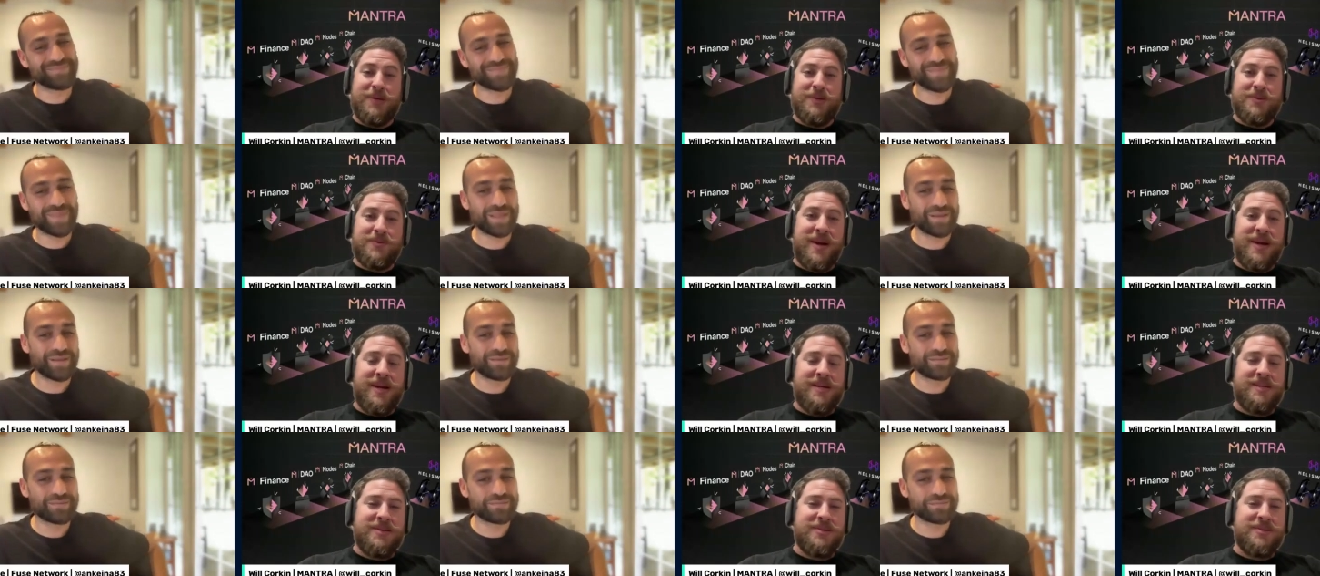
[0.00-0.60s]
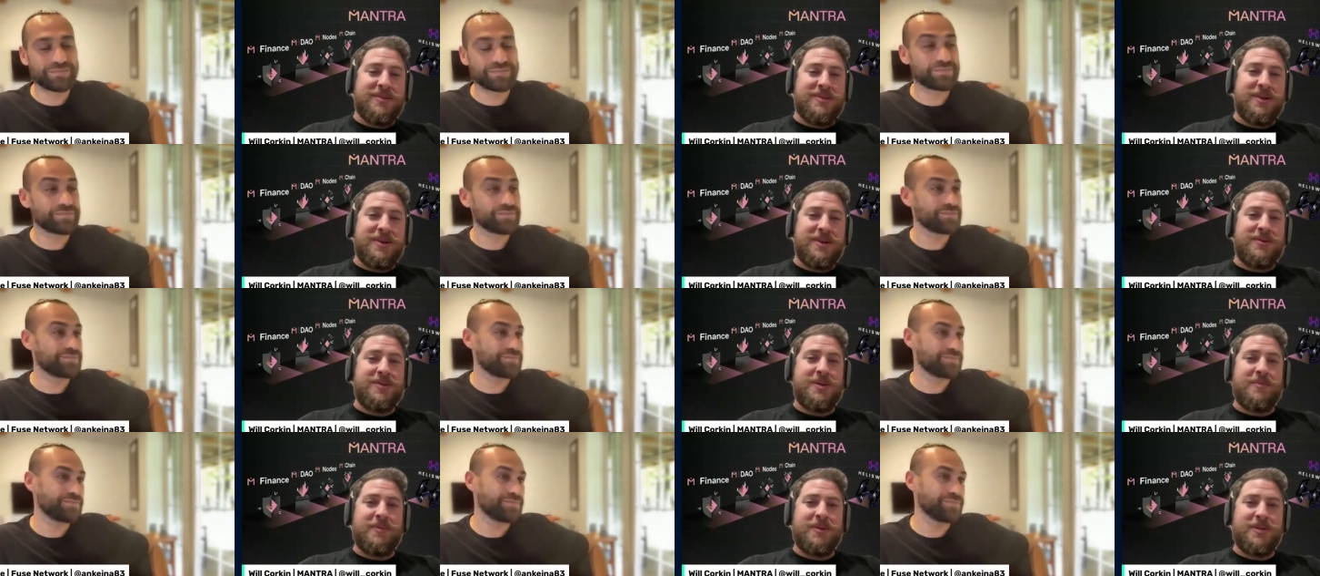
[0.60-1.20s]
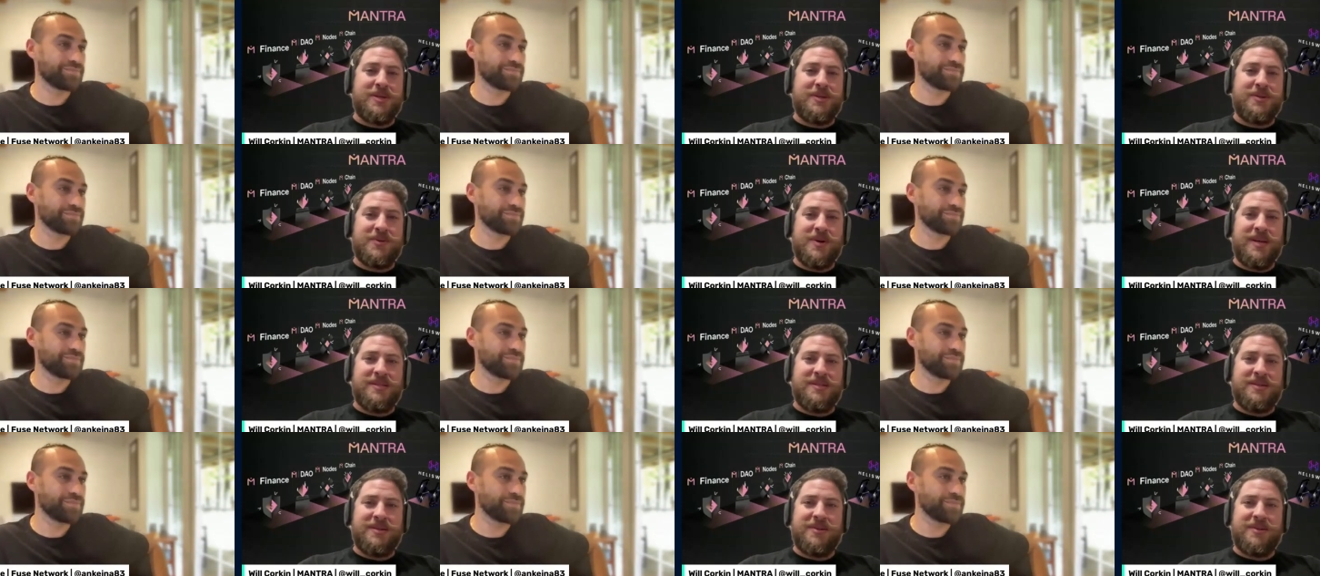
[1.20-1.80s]
Speaker 1: which is great because there's you know so much
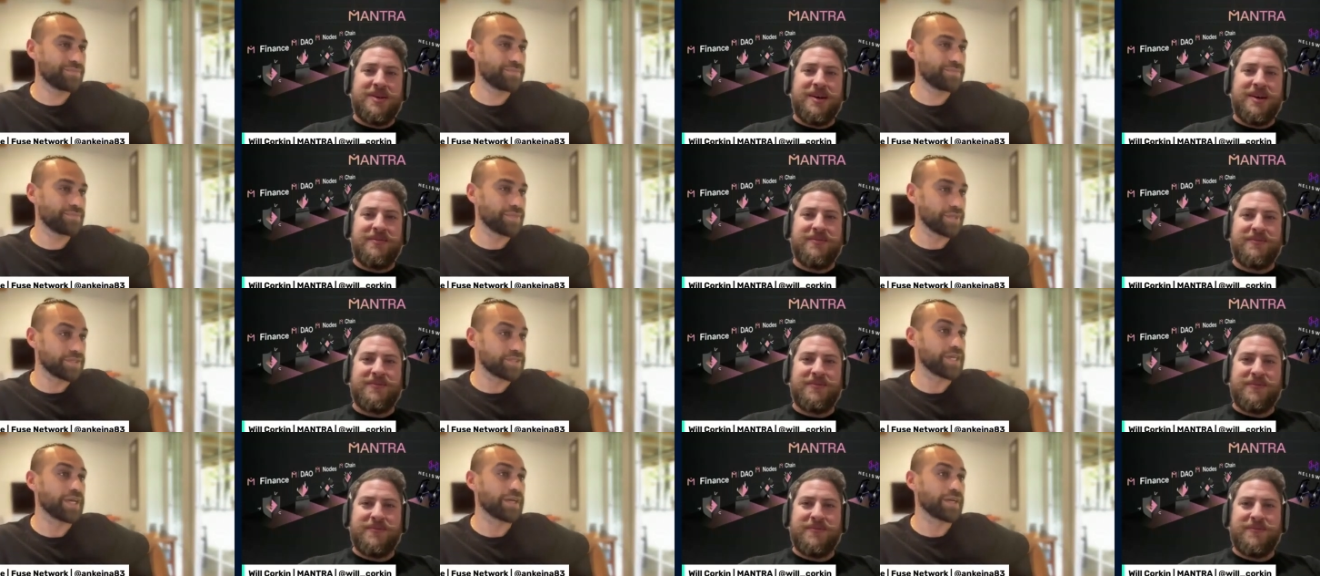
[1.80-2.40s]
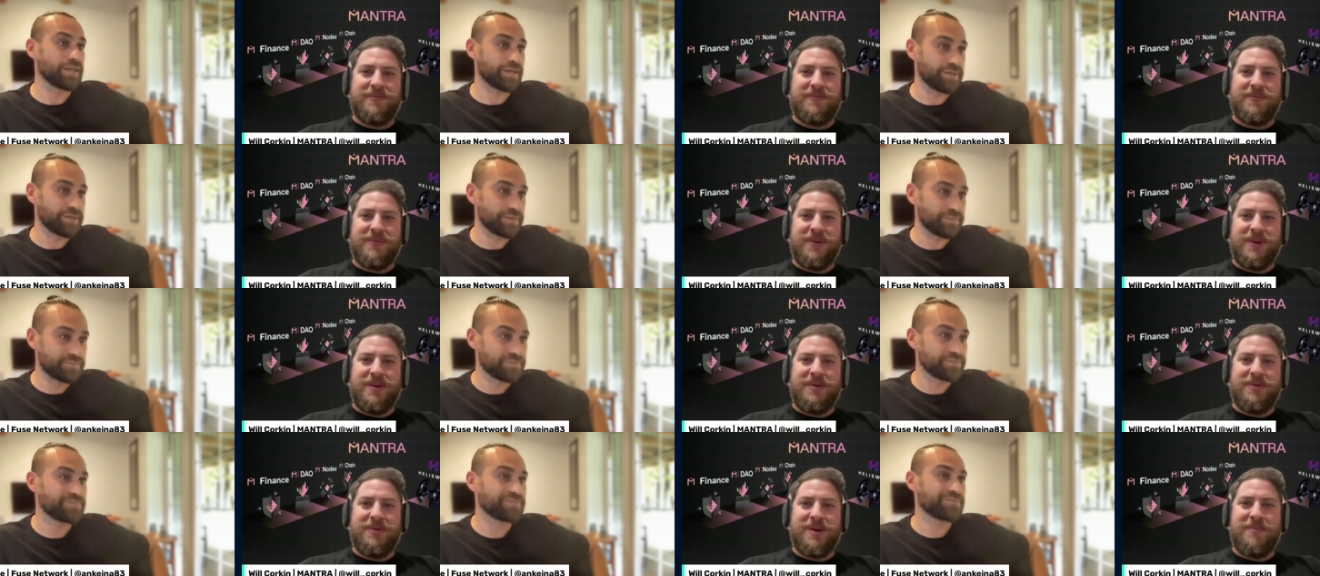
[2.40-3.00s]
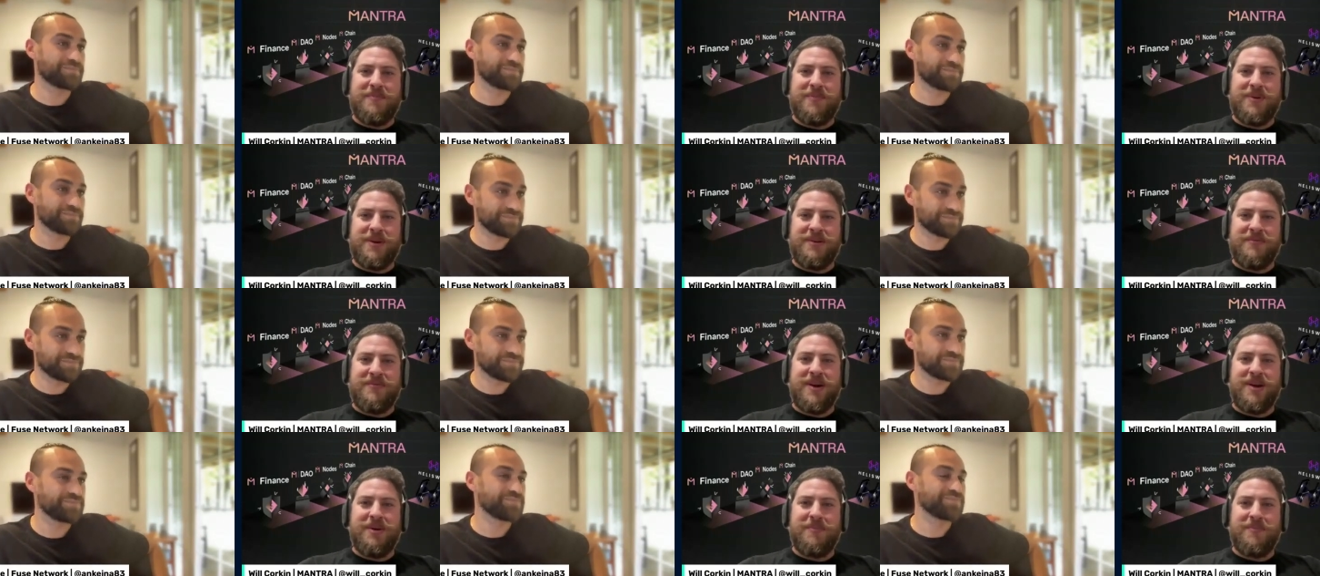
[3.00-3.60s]
interest in a lot of you know company
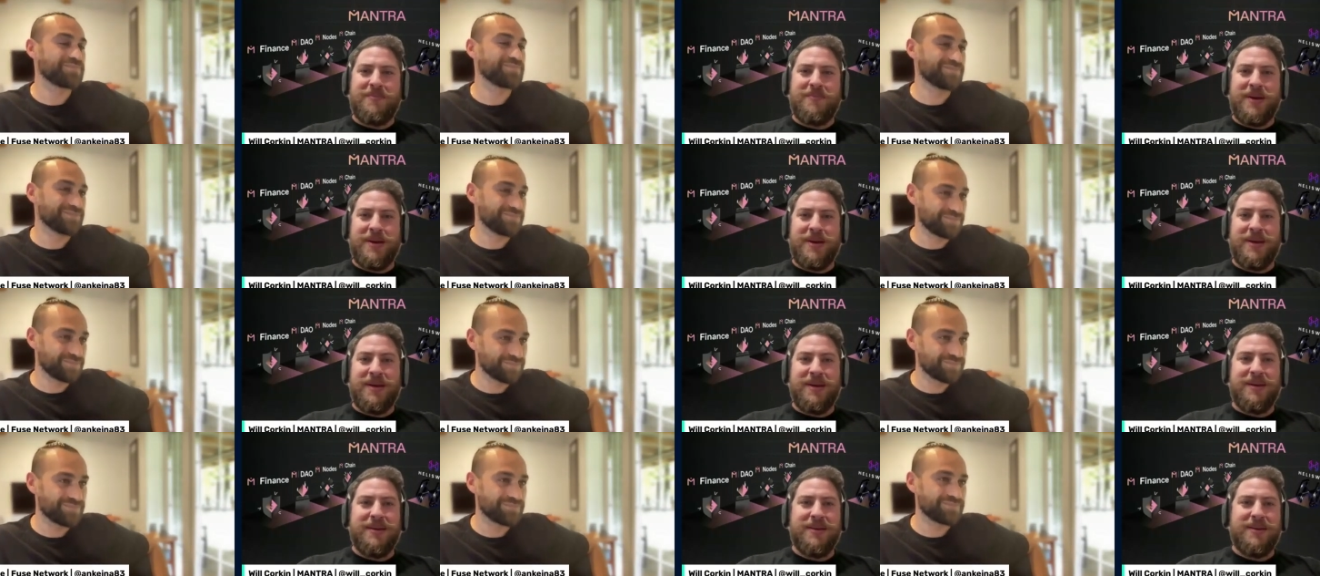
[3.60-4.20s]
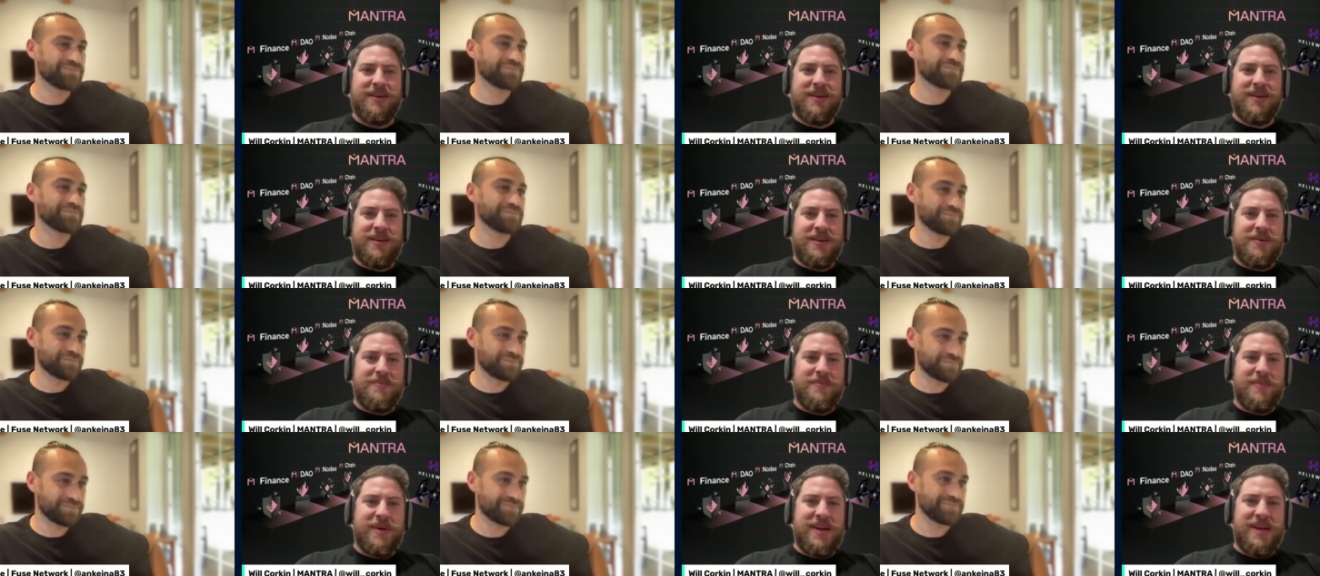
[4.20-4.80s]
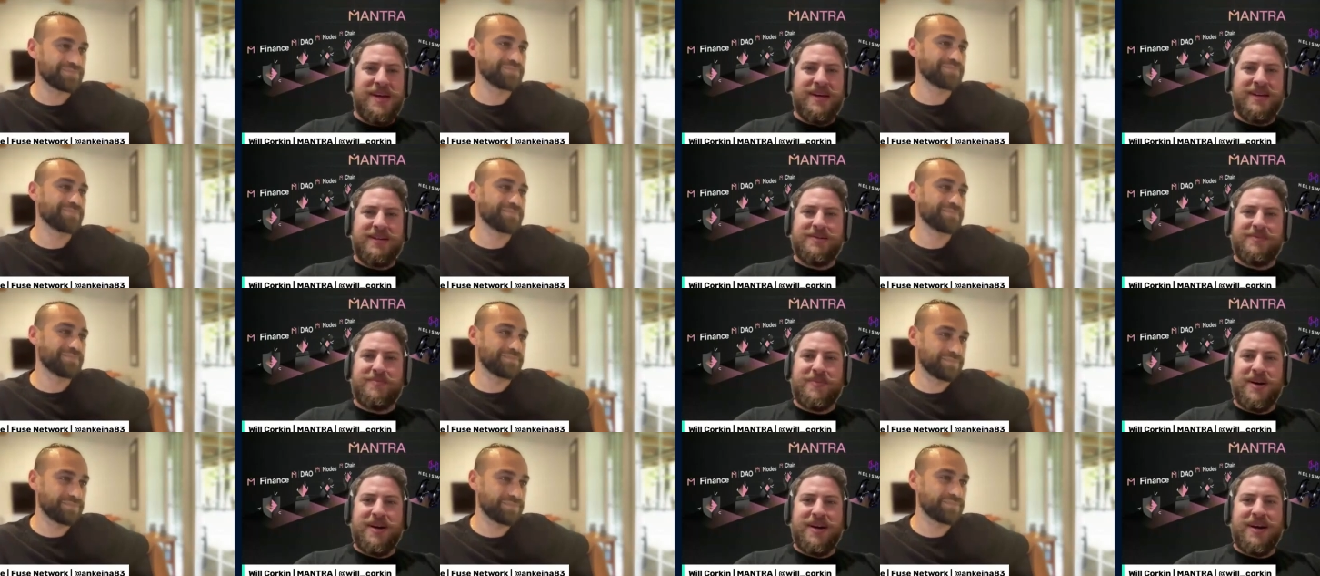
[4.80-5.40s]
developing
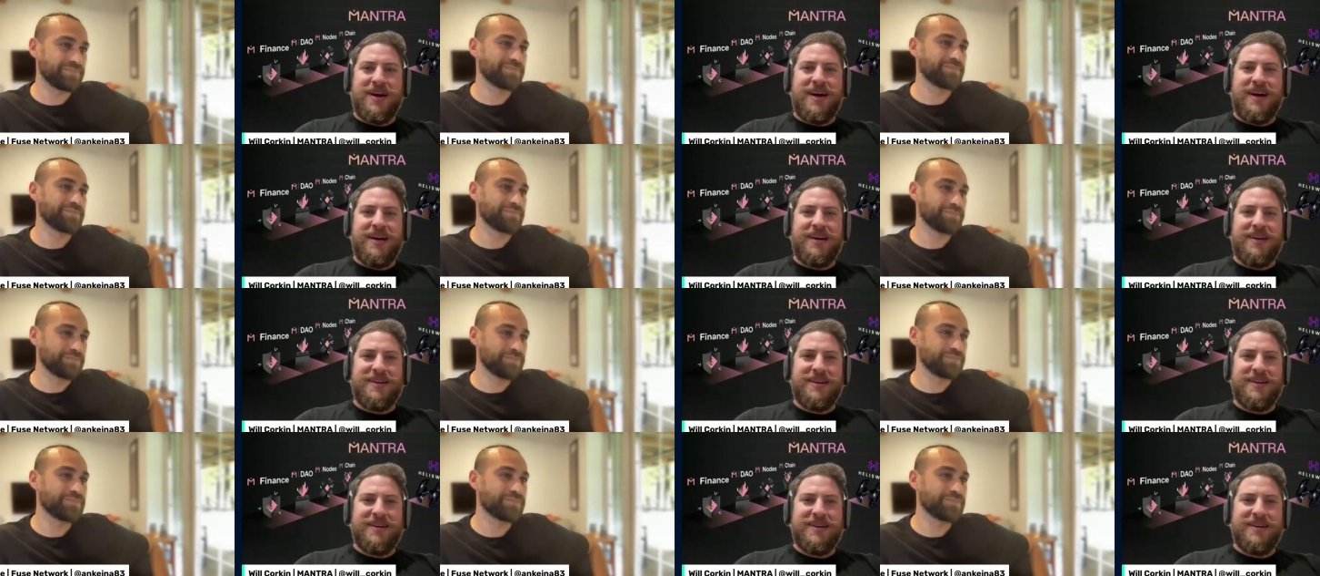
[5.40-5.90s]
meetings, but uh,